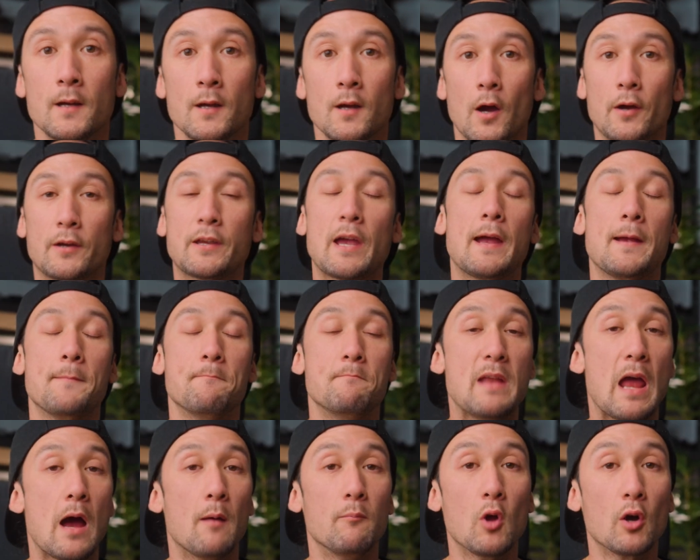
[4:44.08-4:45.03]
Okay,
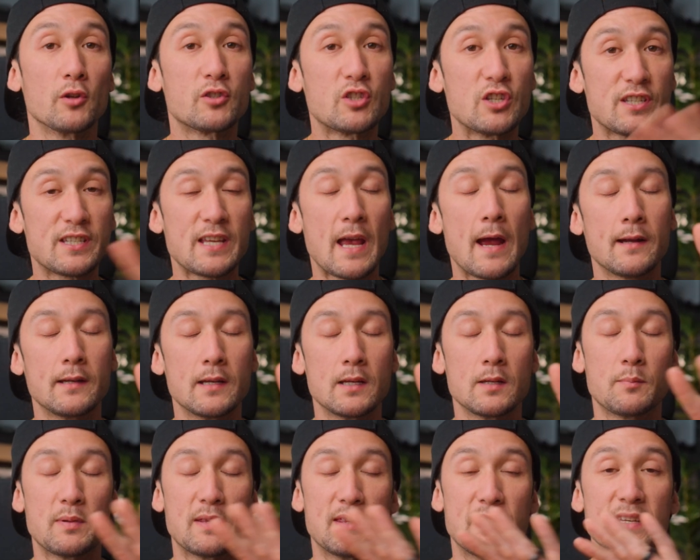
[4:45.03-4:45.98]
now I'm not just saying
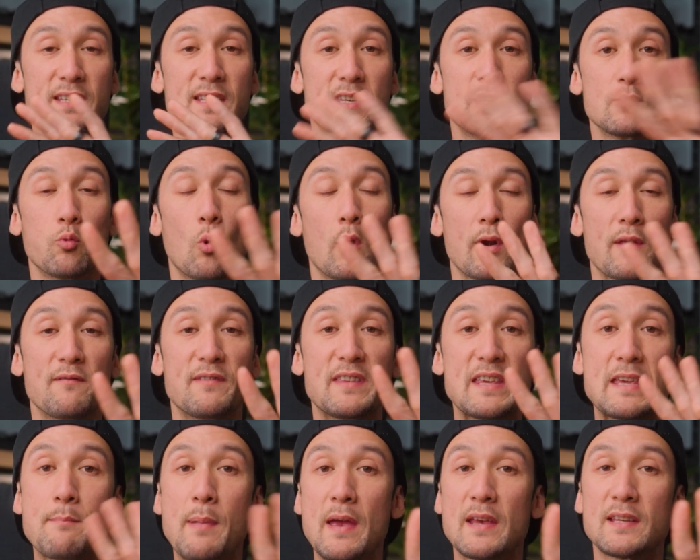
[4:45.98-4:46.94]
it, but this is one of
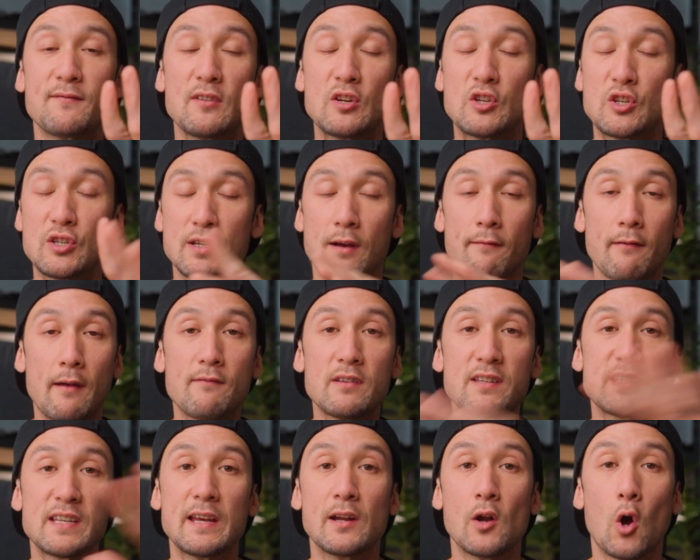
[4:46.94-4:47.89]
the best features I've ever
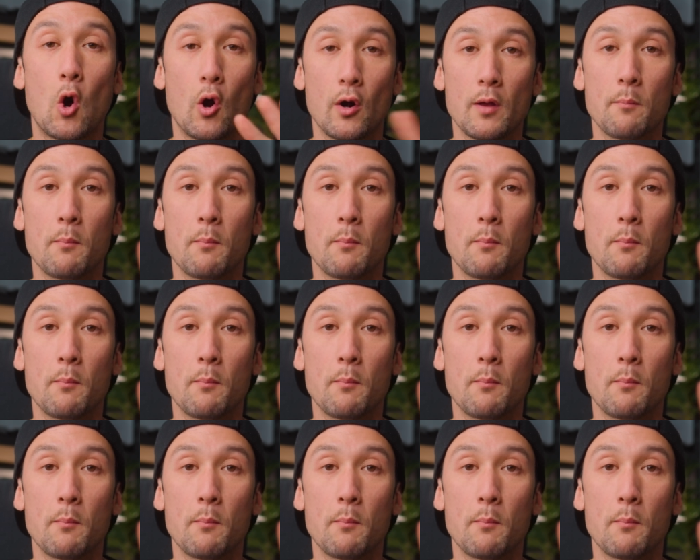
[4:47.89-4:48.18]
seen on a